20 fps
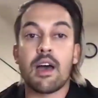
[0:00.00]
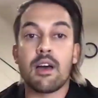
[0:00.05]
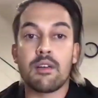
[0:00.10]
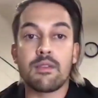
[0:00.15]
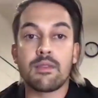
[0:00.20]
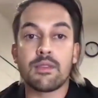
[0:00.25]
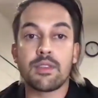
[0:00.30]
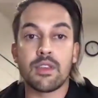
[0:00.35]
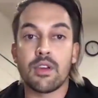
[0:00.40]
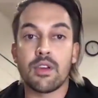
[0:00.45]

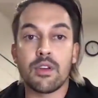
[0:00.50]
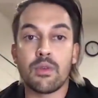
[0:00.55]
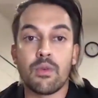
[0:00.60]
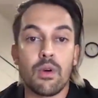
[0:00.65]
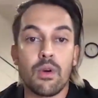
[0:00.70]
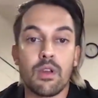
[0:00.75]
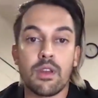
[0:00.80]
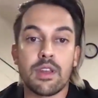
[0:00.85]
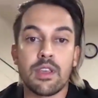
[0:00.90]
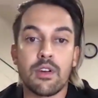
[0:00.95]
you know,
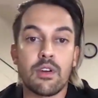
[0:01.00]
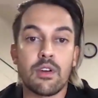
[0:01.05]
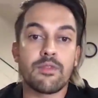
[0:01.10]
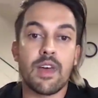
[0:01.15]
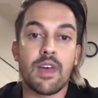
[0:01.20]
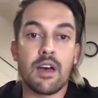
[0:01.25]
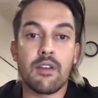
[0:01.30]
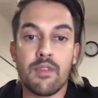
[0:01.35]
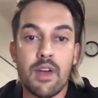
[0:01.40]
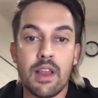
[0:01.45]
quality, of
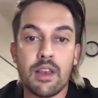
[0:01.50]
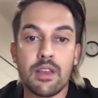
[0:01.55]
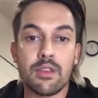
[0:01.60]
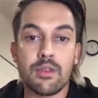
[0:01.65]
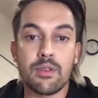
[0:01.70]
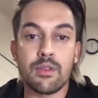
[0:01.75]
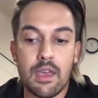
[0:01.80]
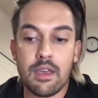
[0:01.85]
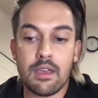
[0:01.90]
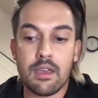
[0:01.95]
that
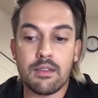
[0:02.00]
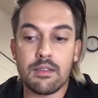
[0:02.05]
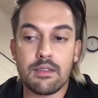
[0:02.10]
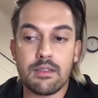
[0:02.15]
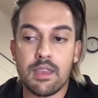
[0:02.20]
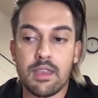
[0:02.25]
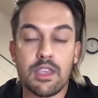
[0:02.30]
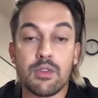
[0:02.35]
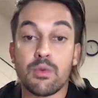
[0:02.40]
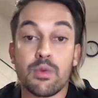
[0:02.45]
value that
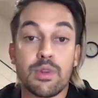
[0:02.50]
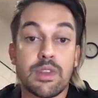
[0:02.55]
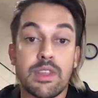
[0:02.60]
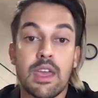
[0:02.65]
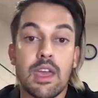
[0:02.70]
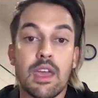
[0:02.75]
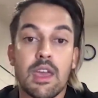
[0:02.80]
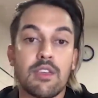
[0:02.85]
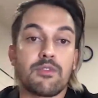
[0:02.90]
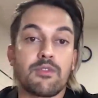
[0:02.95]
you would
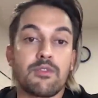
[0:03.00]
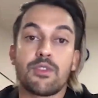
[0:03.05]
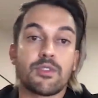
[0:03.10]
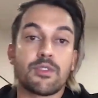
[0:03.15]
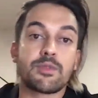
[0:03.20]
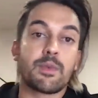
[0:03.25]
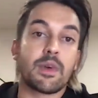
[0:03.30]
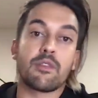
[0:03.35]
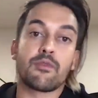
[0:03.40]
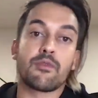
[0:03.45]
get if you
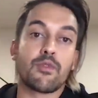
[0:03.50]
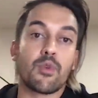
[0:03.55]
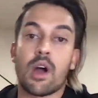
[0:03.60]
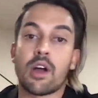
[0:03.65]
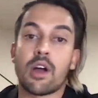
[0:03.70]
spent four hundred